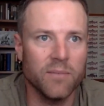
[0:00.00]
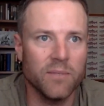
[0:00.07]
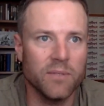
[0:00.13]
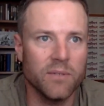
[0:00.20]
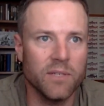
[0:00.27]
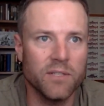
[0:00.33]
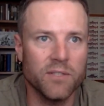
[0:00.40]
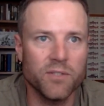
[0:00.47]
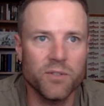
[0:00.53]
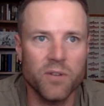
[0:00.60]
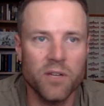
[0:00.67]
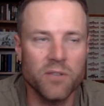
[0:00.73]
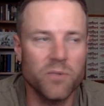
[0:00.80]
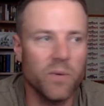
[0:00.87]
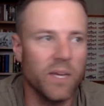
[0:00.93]
So I
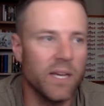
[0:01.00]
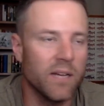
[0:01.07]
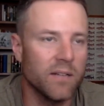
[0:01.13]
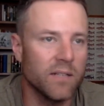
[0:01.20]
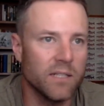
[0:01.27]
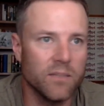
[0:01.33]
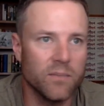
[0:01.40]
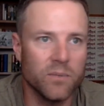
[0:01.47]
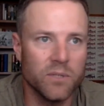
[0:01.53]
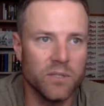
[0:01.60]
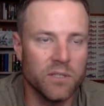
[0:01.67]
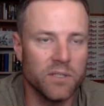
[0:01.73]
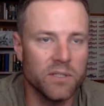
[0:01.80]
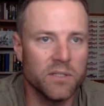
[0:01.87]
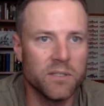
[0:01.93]
trudged way out into the
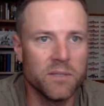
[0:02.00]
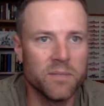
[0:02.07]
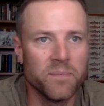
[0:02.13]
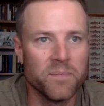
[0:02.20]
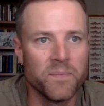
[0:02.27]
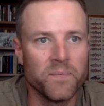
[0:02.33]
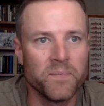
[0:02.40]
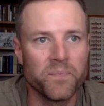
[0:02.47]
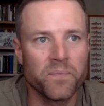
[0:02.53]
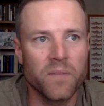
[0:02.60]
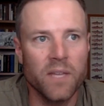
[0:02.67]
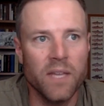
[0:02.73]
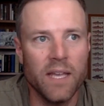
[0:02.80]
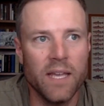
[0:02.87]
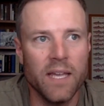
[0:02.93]
woods,
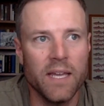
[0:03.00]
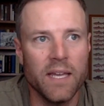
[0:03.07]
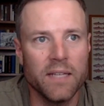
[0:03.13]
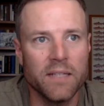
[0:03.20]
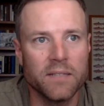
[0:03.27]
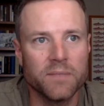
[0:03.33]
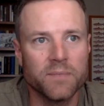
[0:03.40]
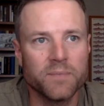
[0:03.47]
and